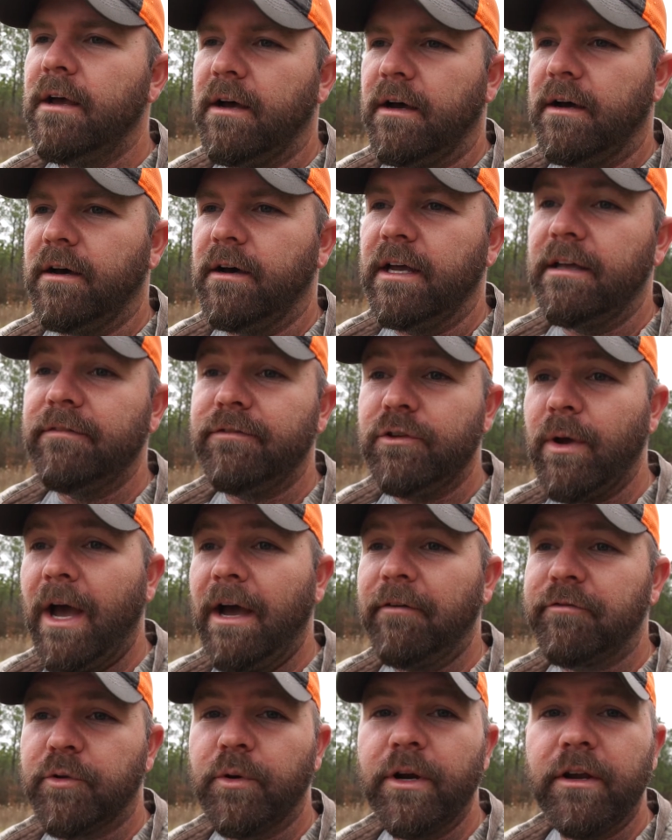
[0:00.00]
If you
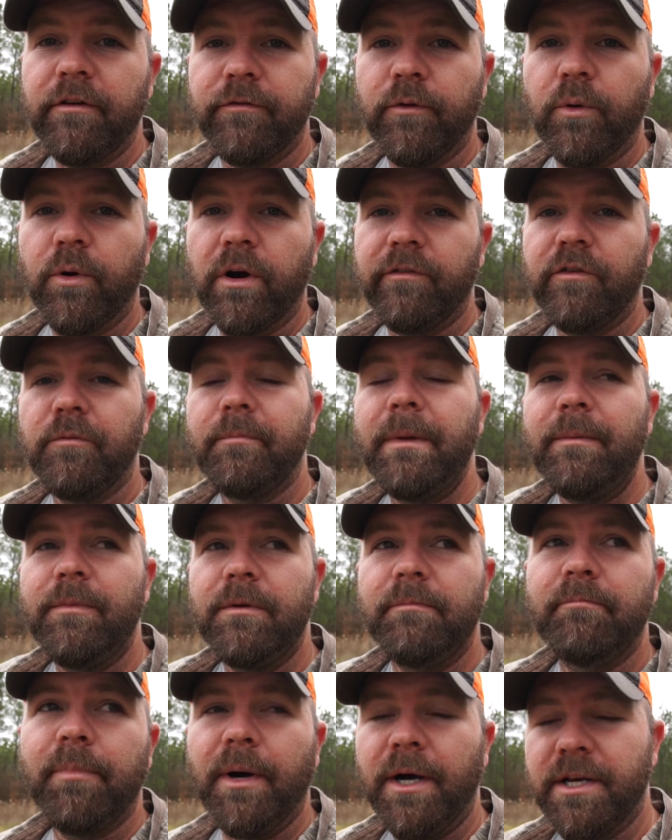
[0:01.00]
have 3 or 4 of them,
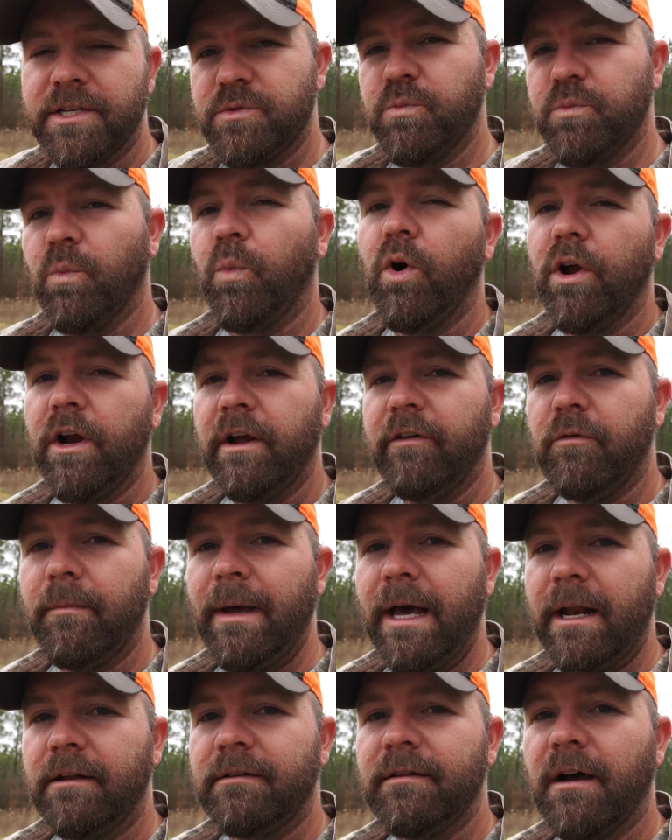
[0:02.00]
maybe bust one of them
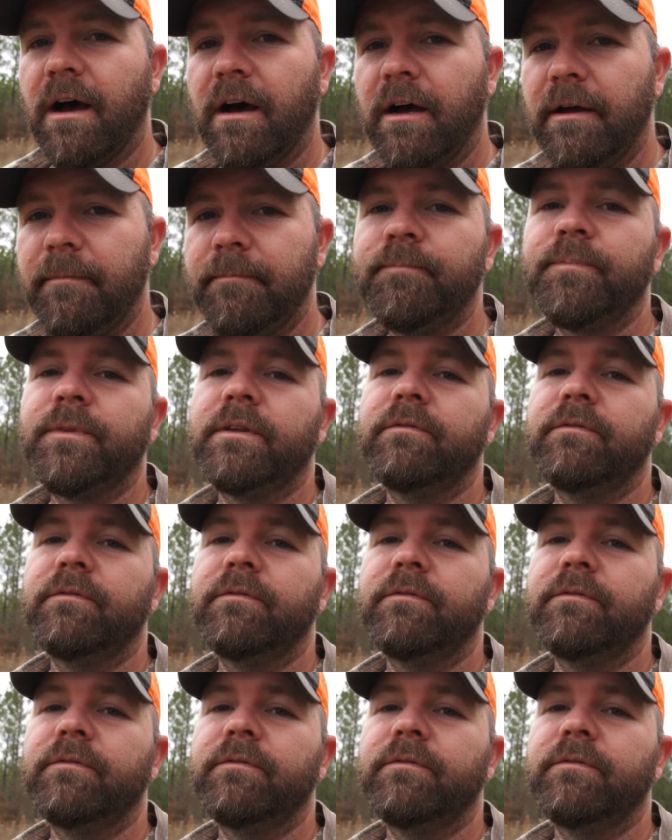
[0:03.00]
at a time.